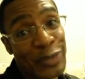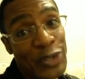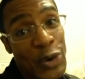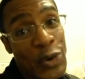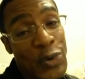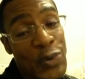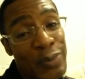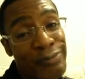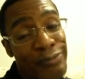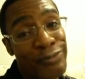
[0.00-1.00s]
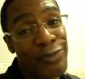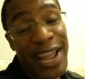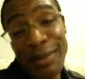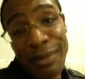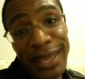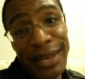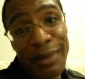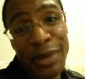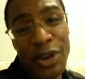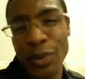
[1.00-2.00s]
So write me.
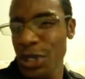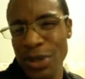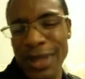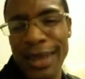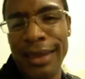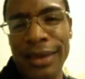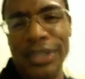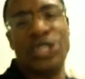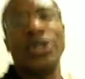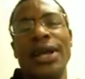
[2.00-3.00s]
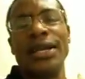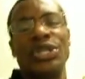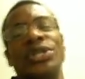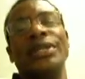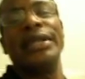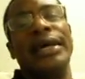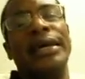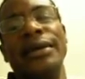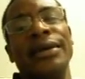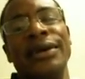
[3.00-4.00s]
Let me know what you think. Should I? Shouldn't
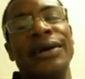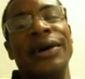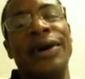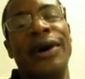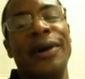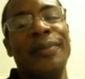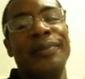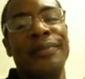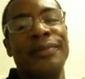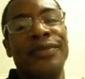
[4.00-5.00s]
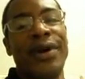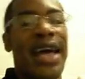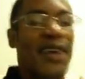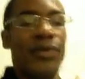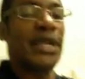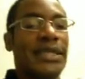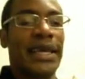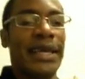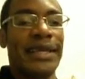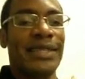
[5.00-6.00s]
I? Do I have what it
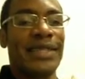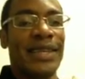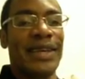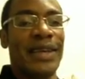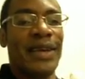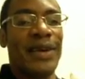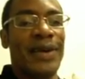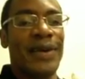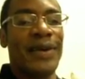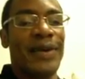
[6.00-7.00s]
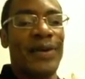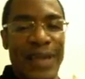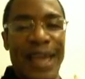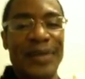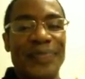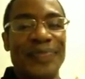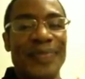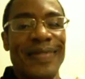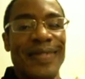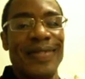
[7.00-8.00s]
takes? Okay.
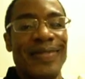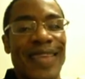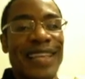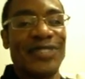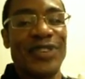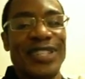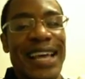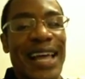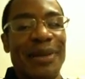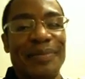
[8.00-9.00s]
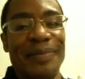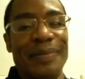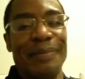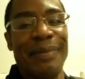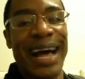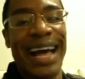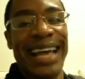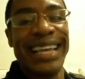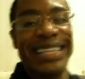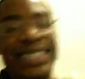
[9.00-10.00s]
Thanks for your time. Bye.